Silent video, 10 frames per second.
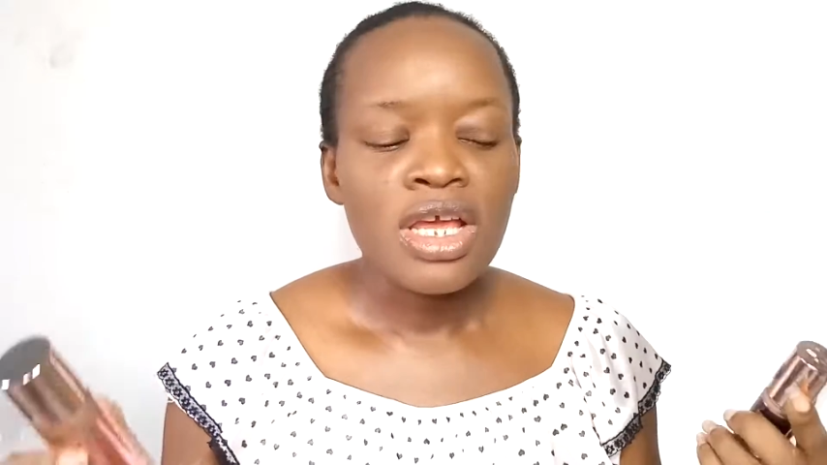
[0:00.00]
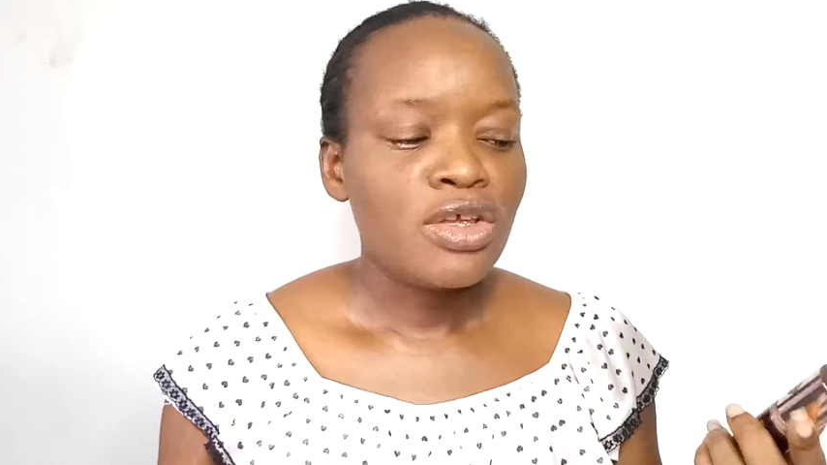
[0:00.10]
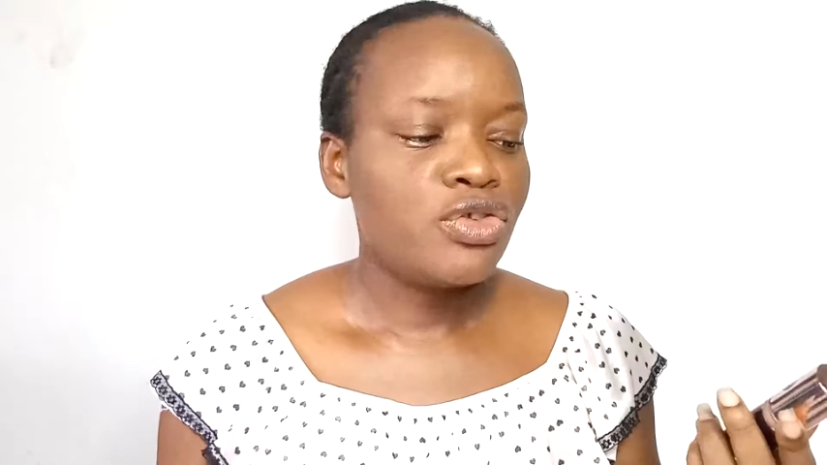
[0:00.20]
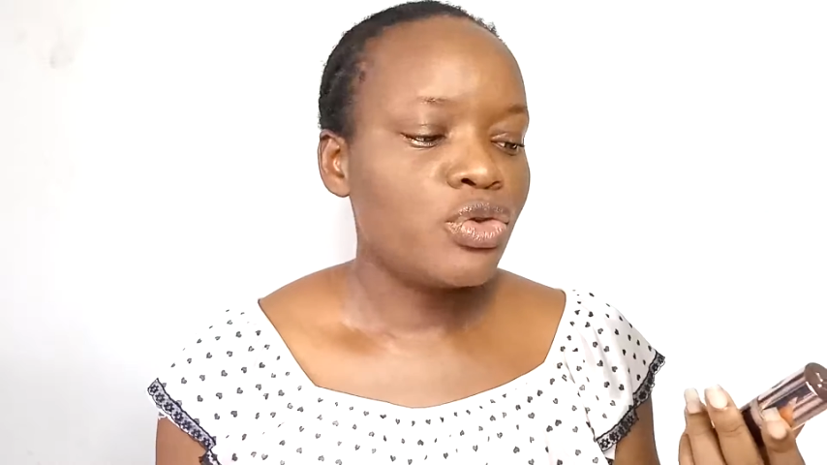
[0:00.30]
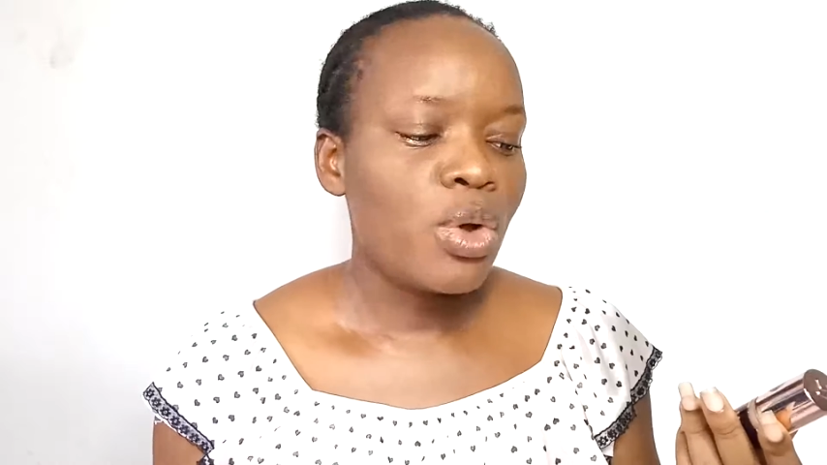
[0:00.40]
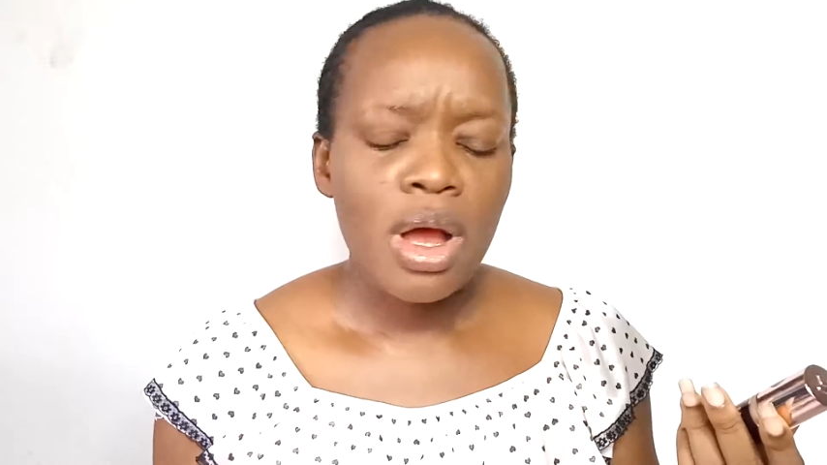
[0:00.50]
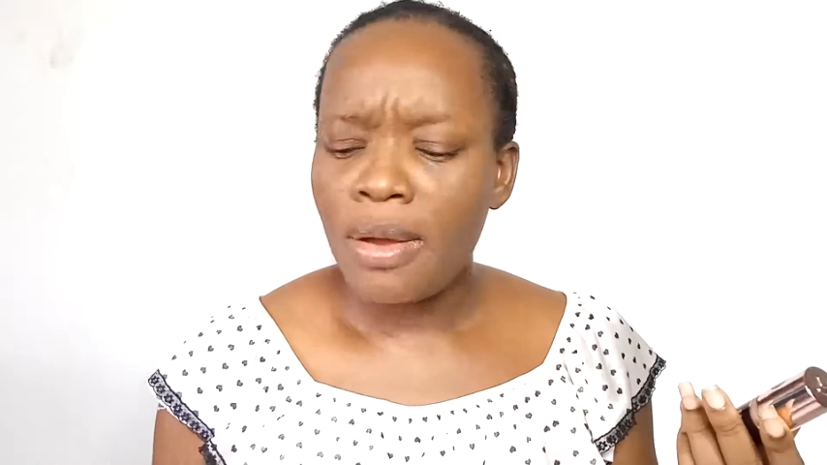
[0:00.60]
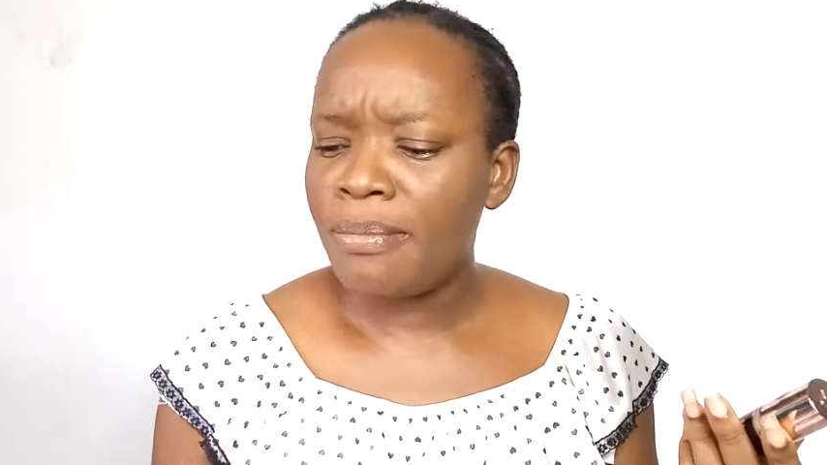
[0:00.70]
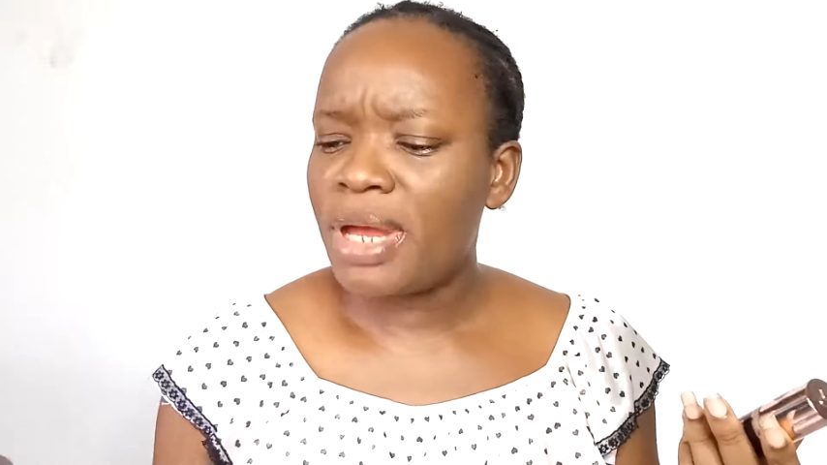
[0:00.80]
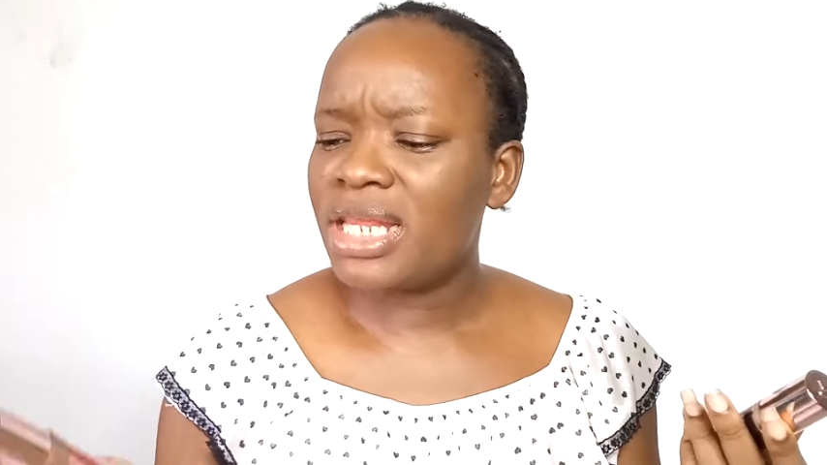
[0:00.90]
So
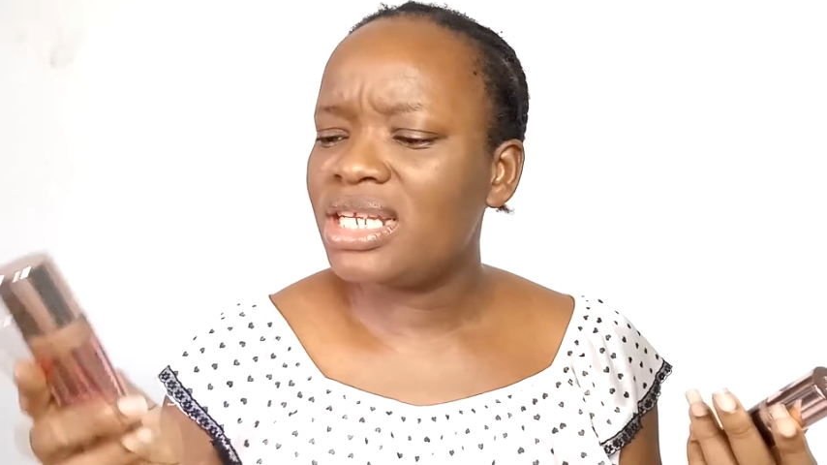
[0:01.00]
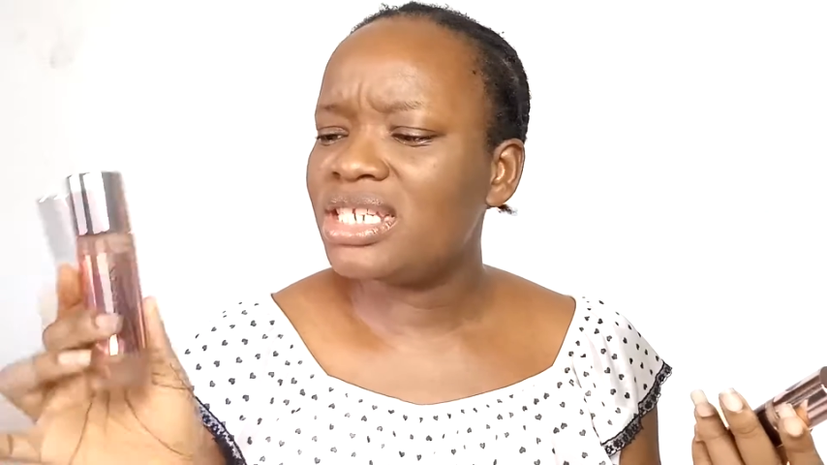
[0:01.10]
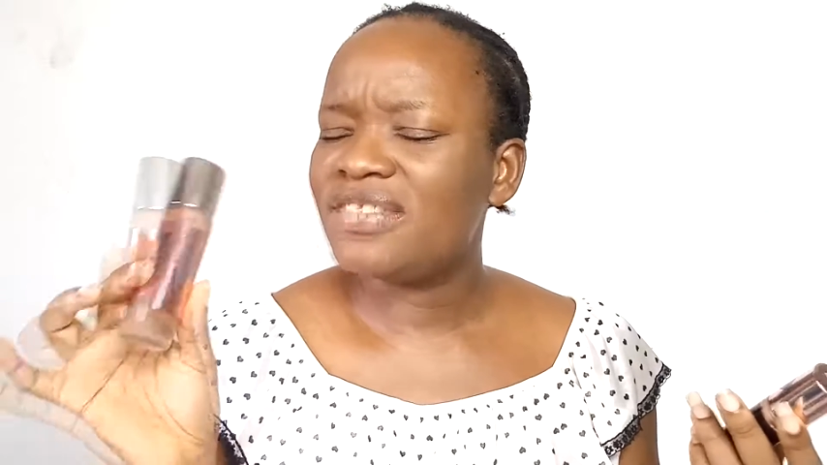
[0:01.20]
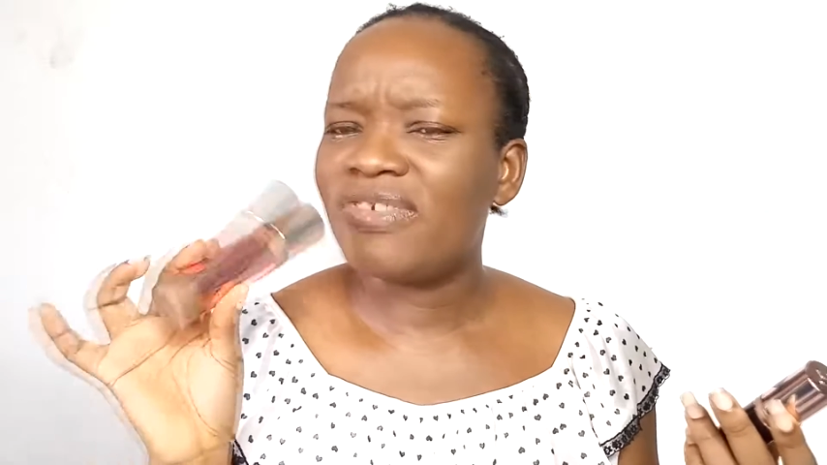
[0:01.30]
I think this